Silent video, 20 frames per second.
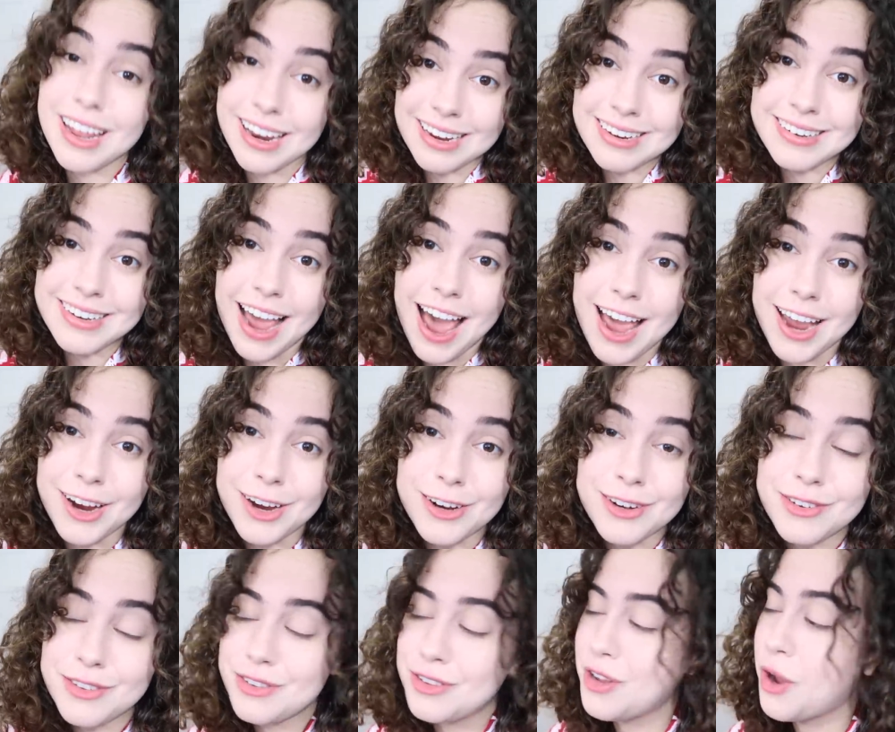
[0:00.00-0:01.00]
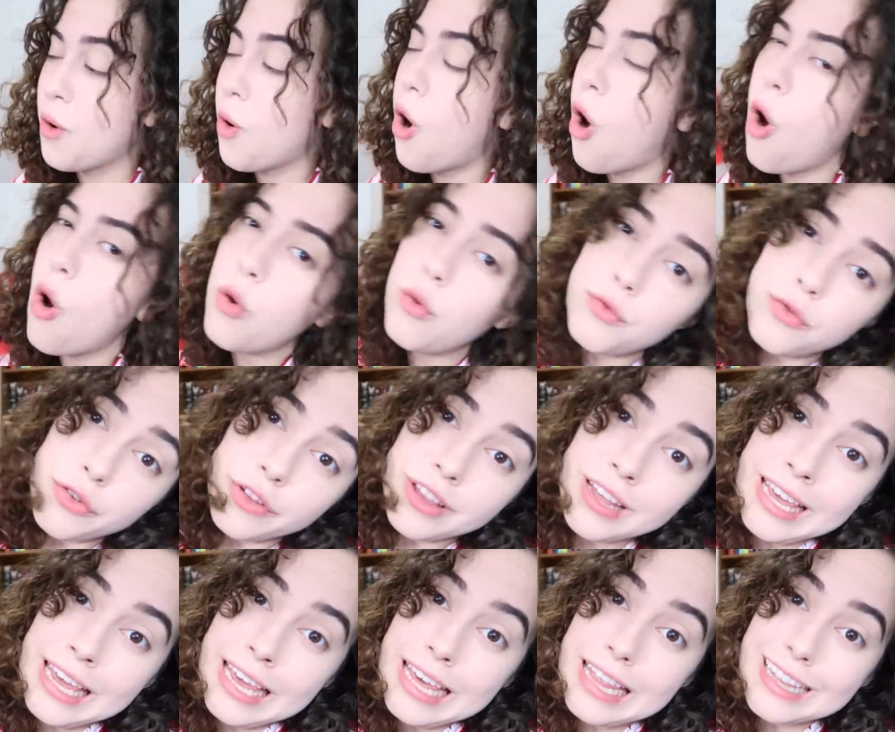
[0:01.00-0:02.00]
getting tired, so
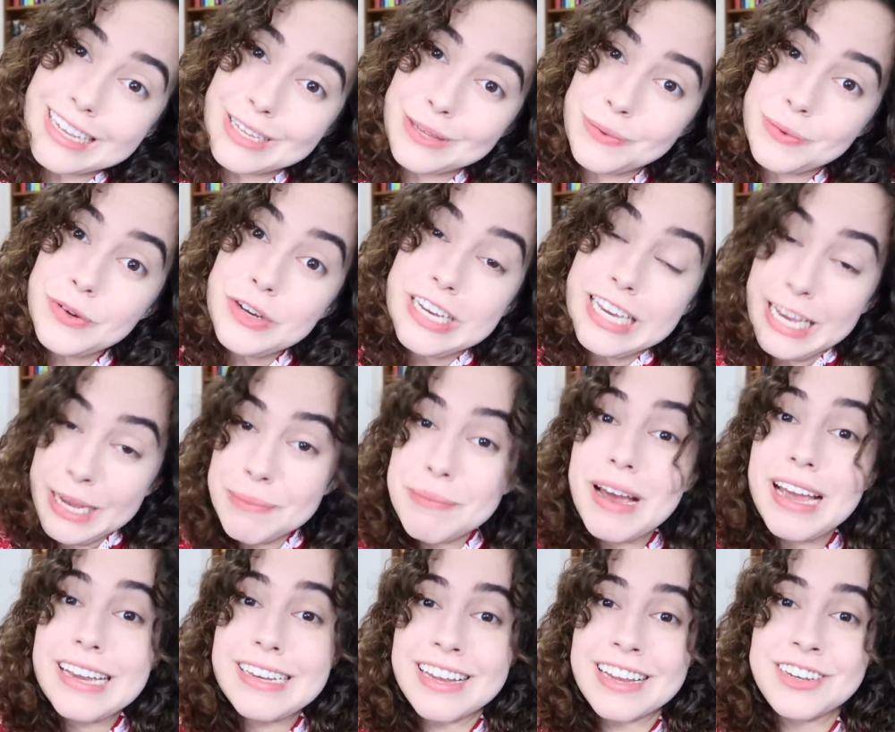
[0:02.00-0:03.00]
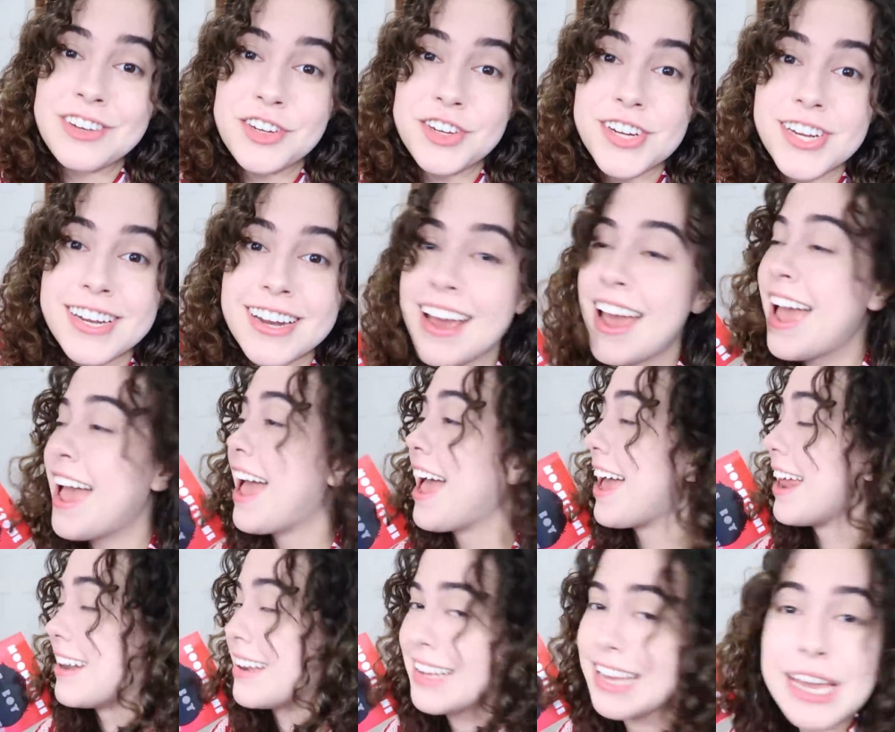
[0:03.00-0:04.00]
hopefully this will keep my attention
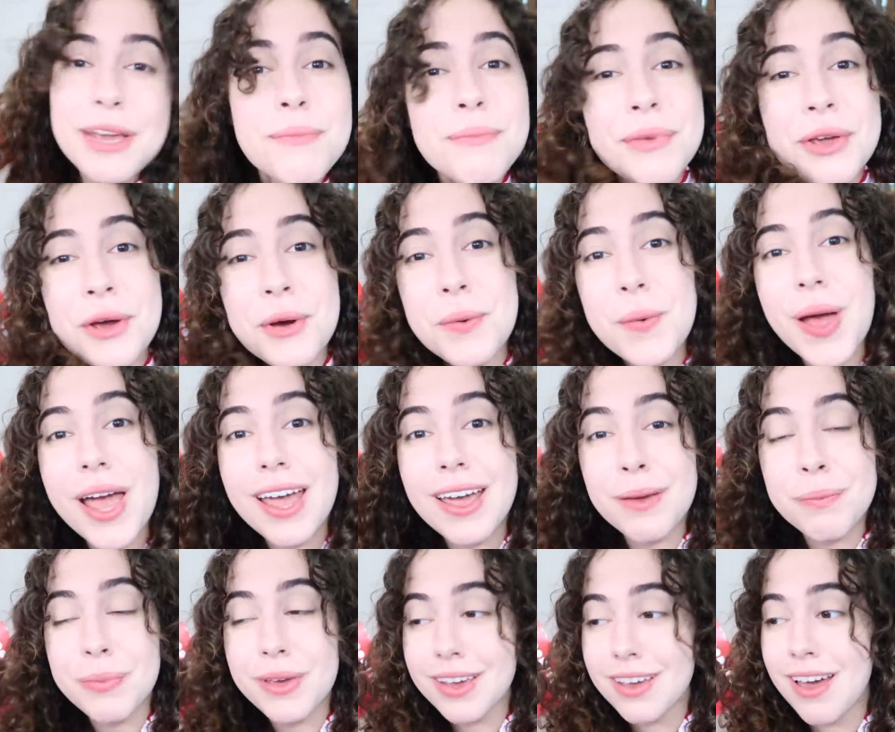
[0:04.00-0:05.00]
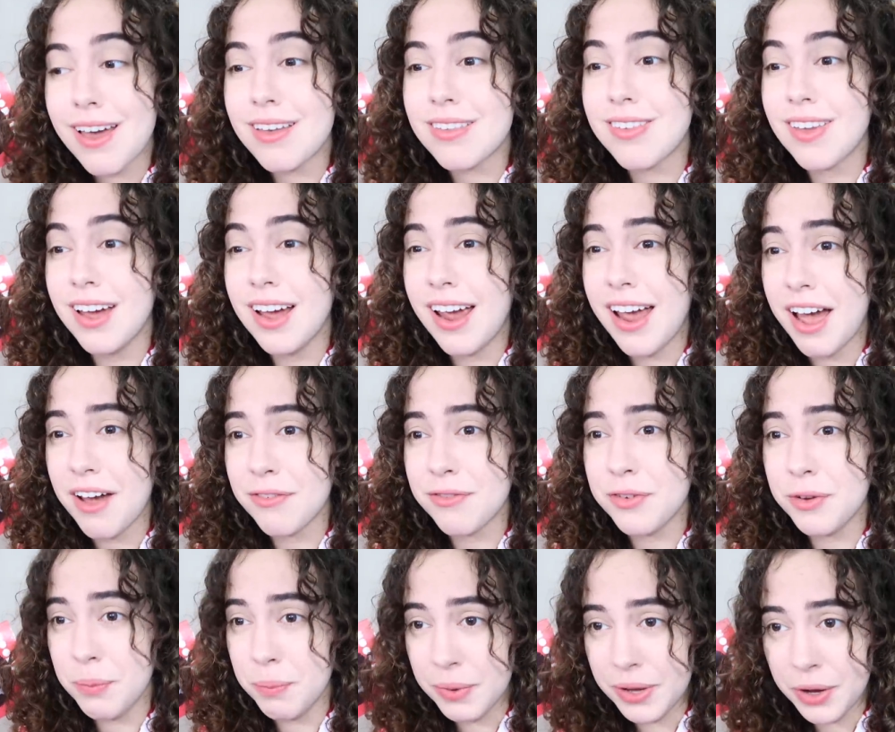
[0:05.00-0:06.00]
and keep me awake because I have
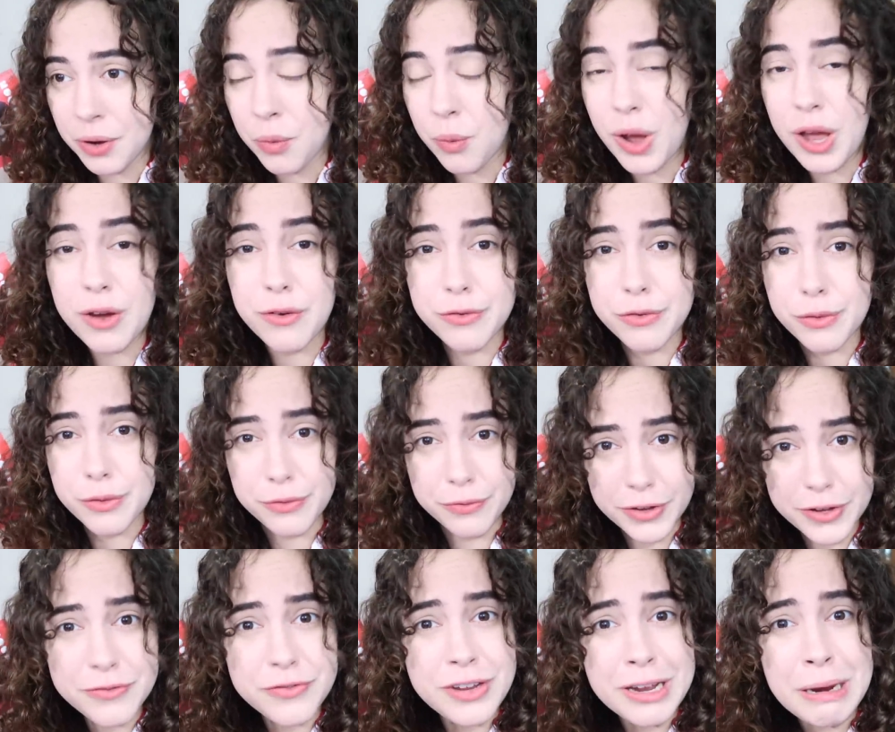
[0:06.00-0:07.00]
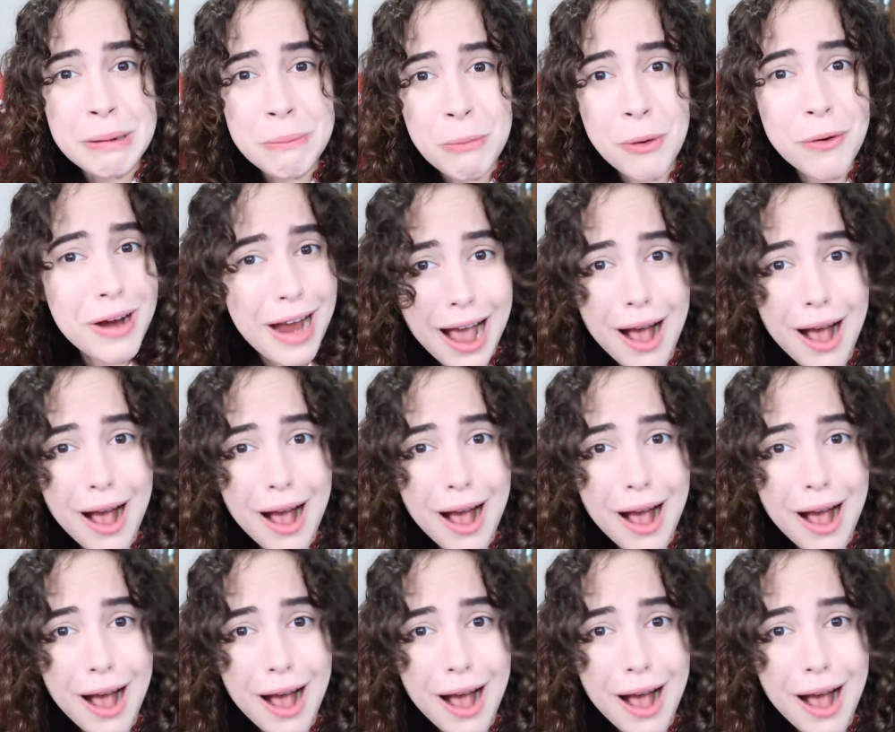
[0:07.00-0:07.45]
to be awake for 15 more